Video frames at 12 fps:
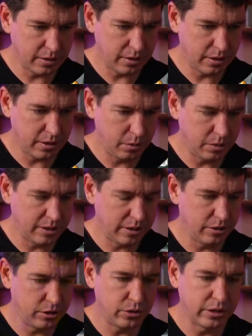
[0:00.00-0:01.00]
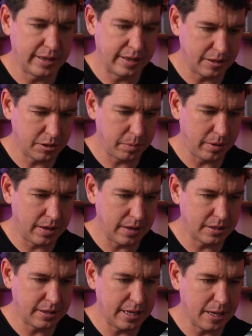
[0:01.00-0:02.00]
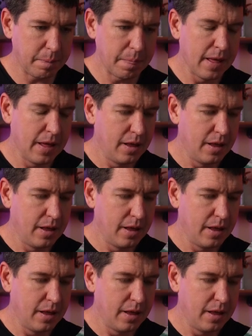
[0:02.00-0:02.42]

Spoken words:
what's down the street? Kings Plaza, yep.